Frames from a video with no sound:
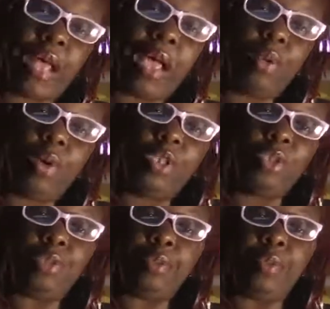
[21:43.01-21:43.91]
I want
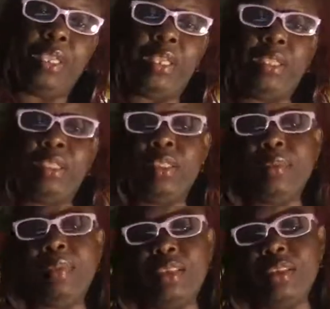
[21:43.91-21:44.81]
you to be the
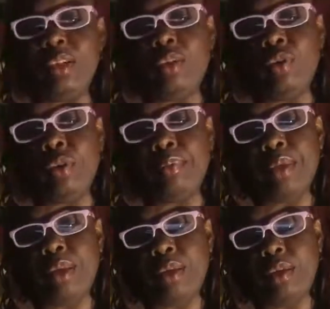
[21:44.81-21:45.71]
best that you can
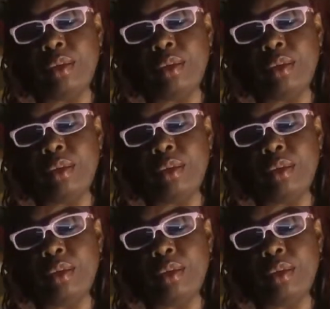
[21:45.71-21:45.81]
be.